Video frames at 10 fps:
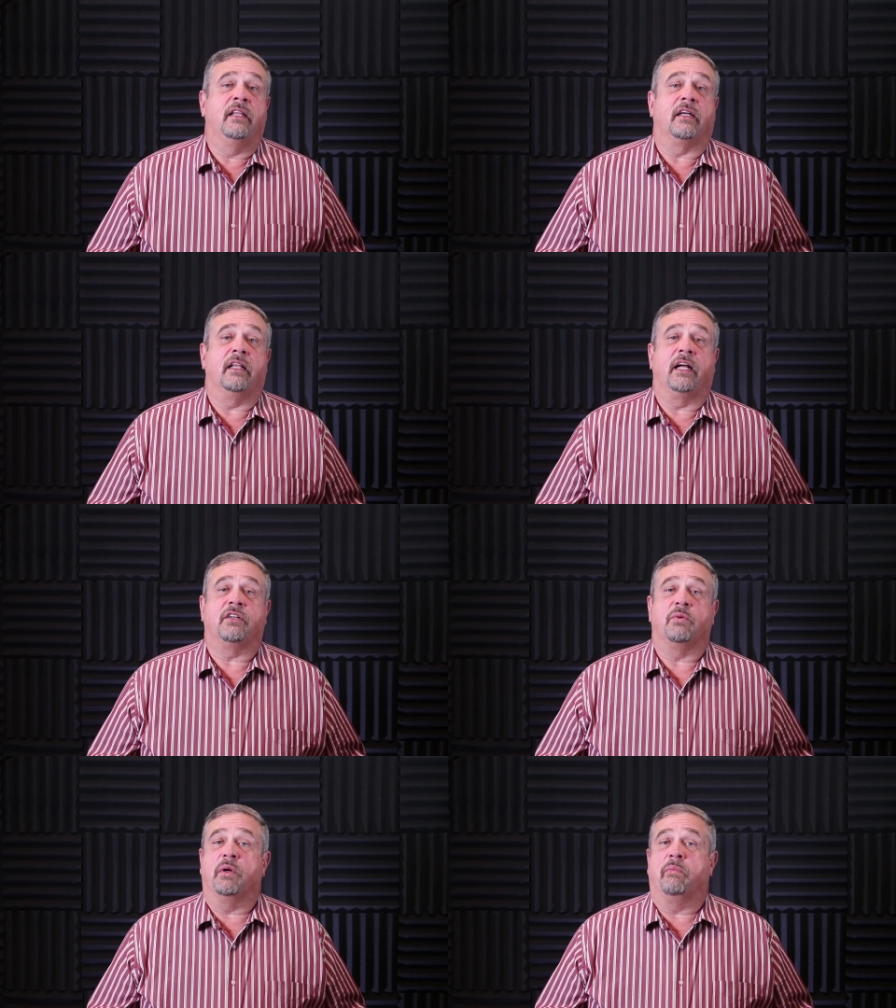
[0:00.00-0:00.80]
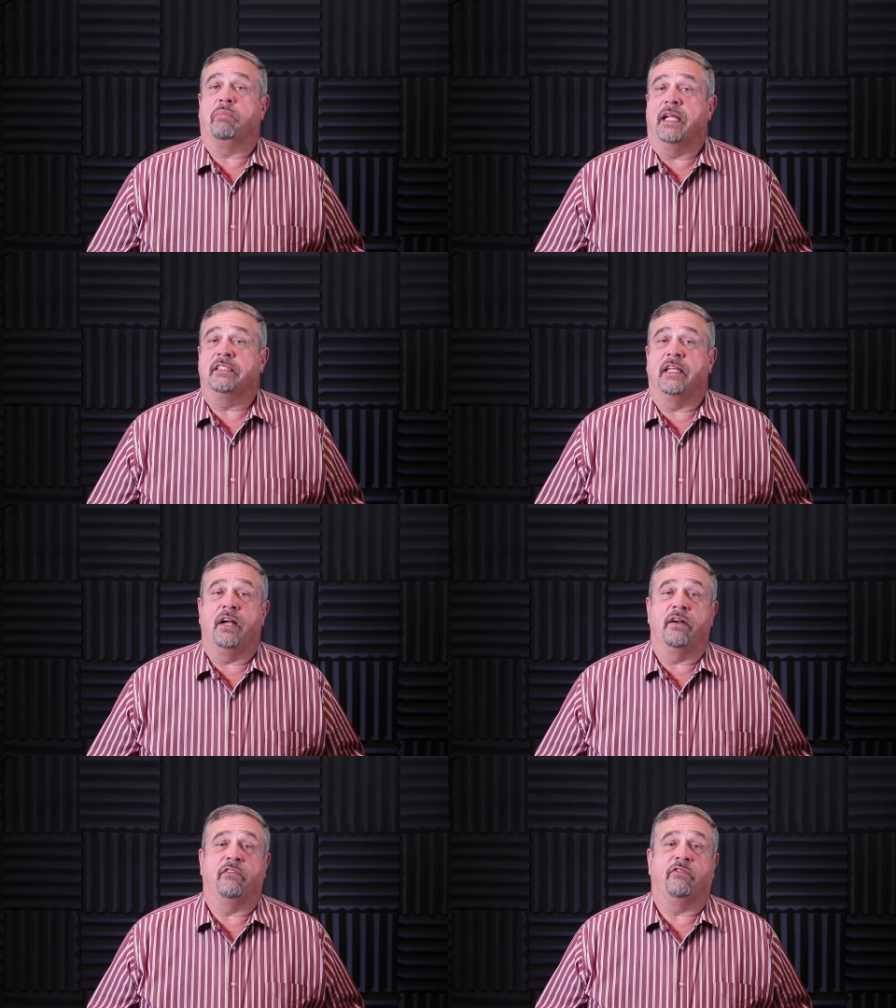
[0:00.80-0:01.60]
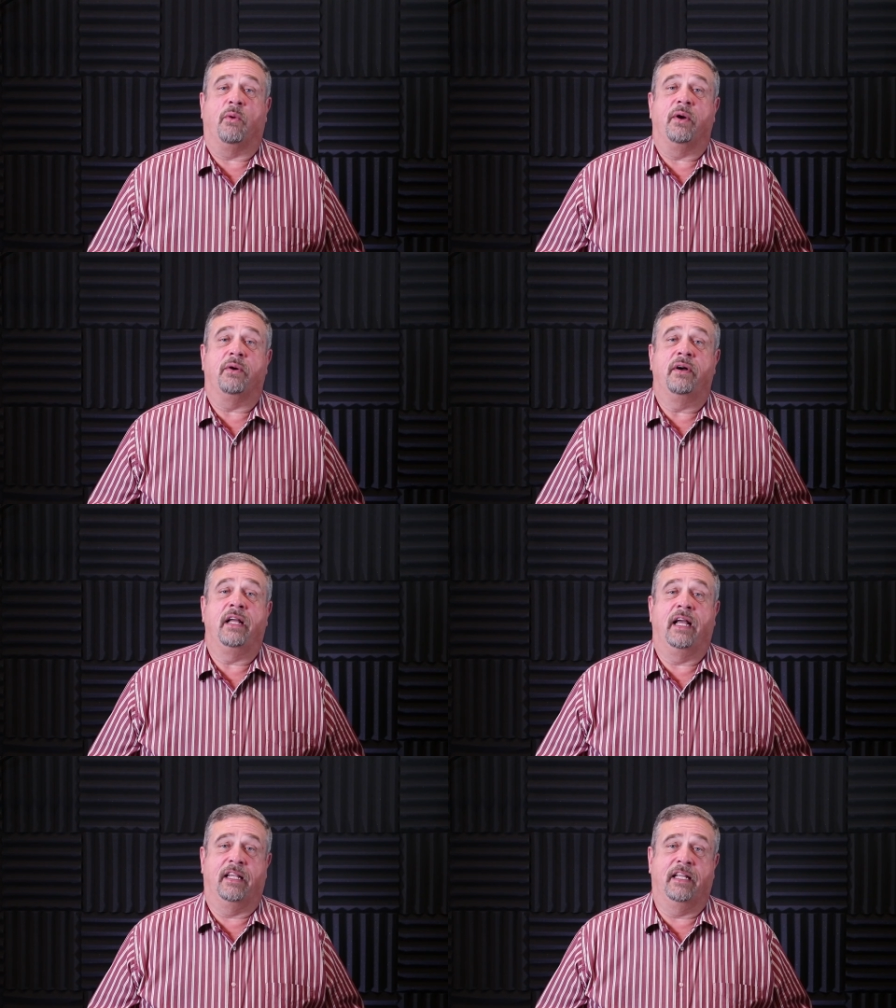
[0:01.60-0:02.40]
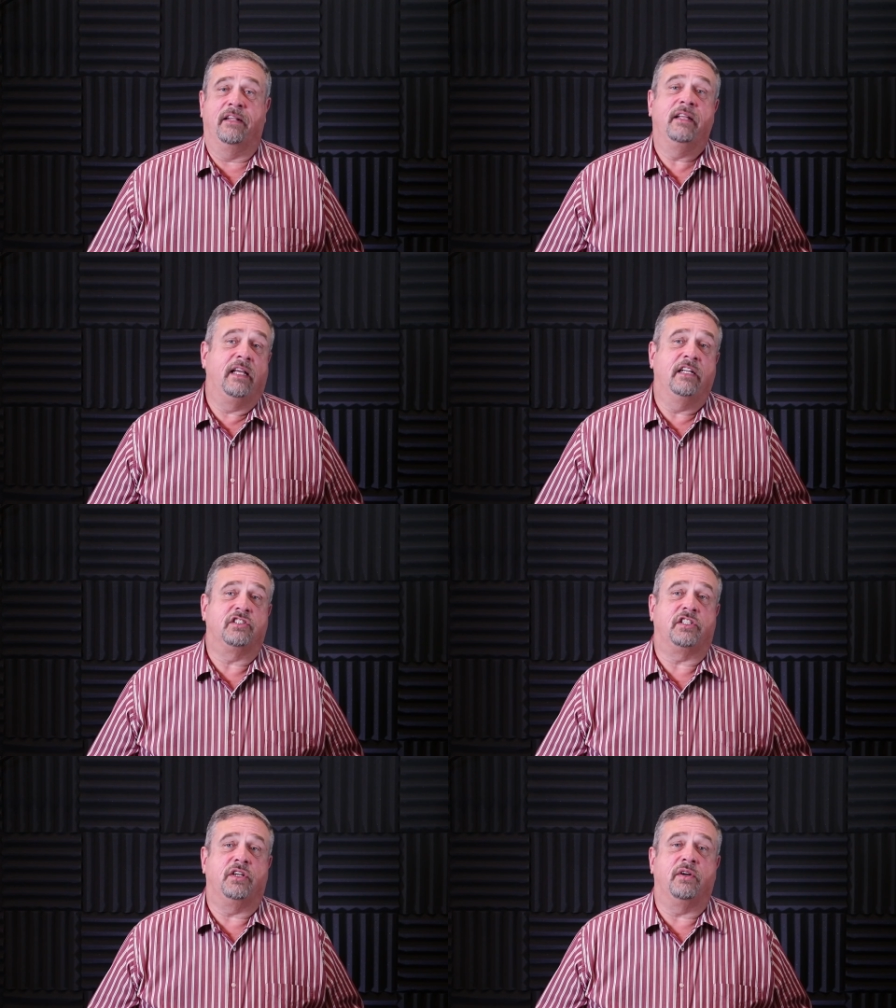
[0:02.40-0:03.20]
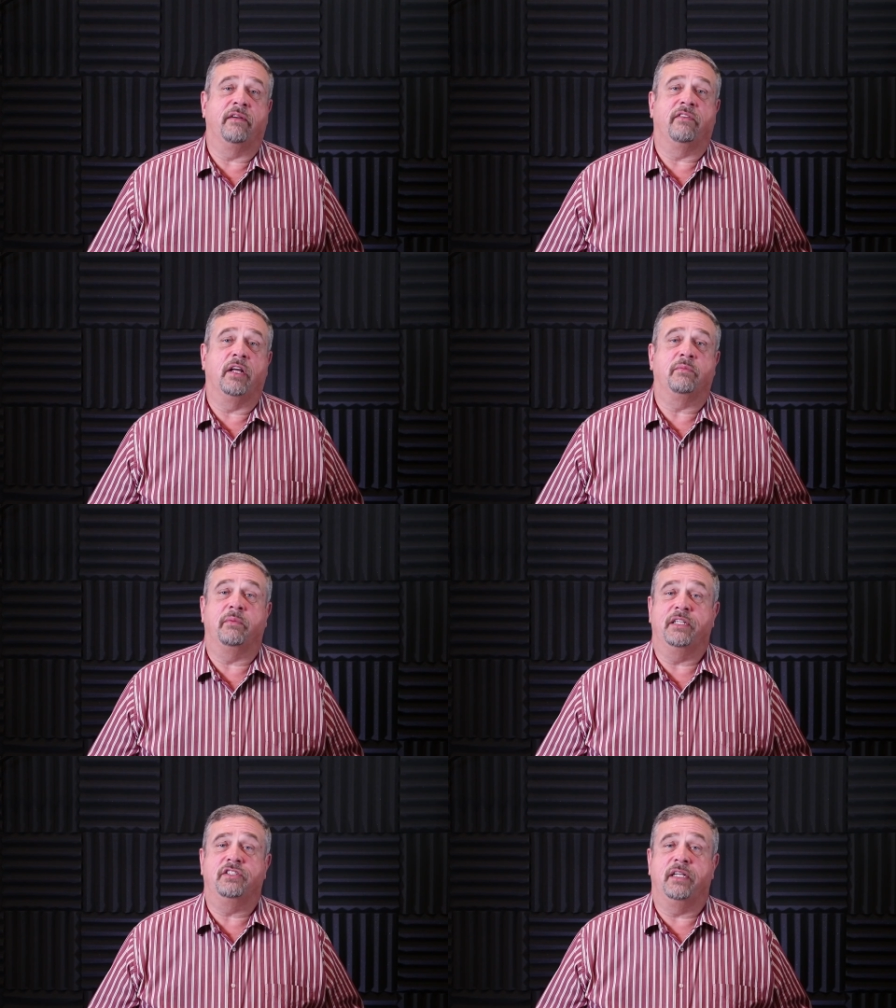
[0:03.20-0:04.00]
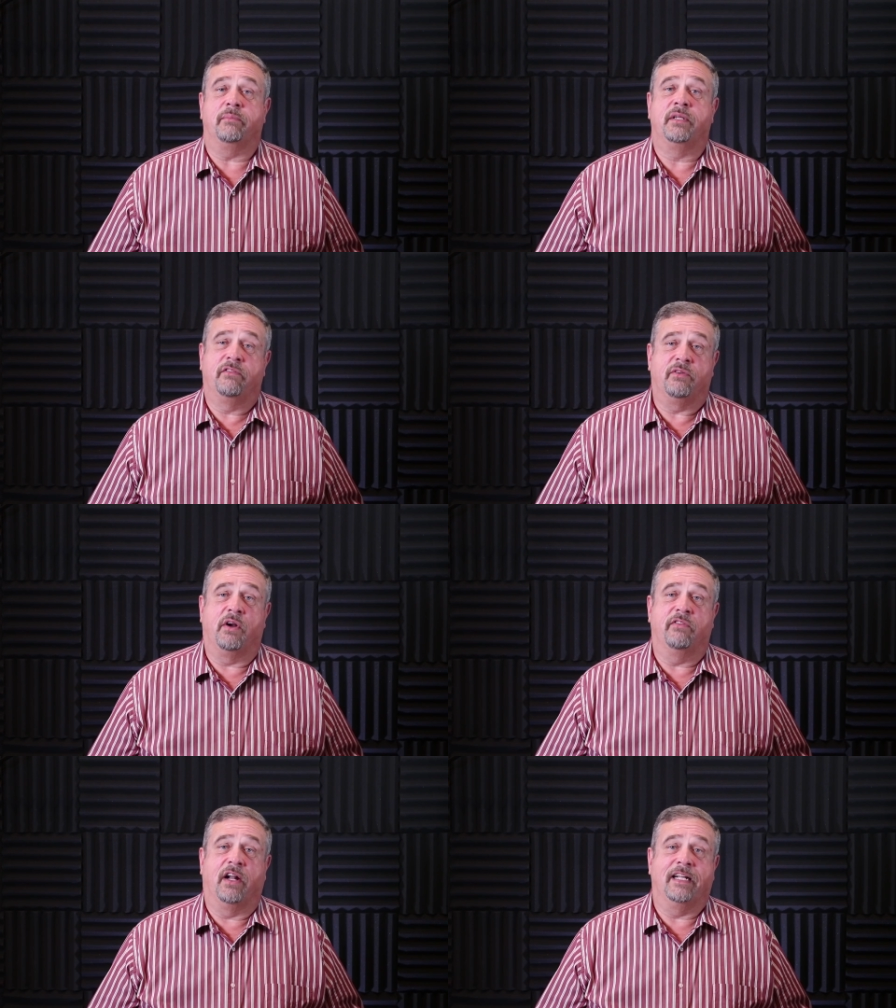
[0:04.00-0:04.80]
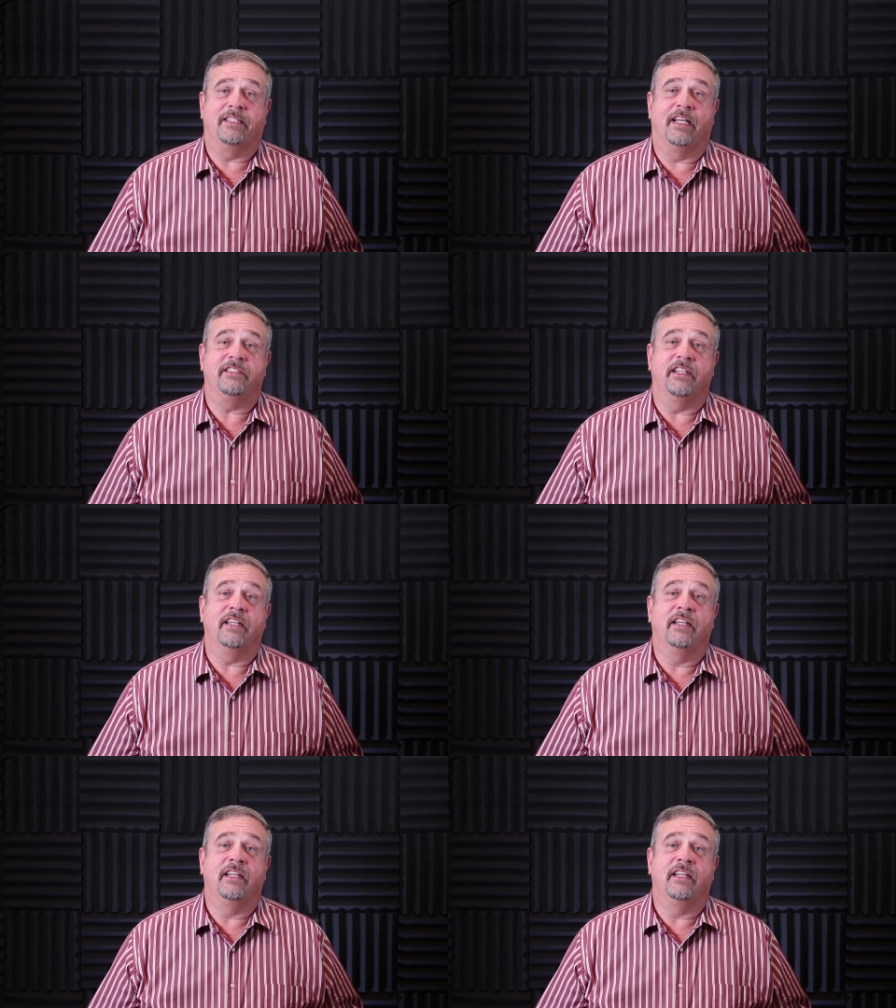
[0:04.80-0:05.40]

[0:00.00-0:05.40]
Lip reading: The collector will place the hair in a foil and then in a secure envelope to be shipped for overnight testing.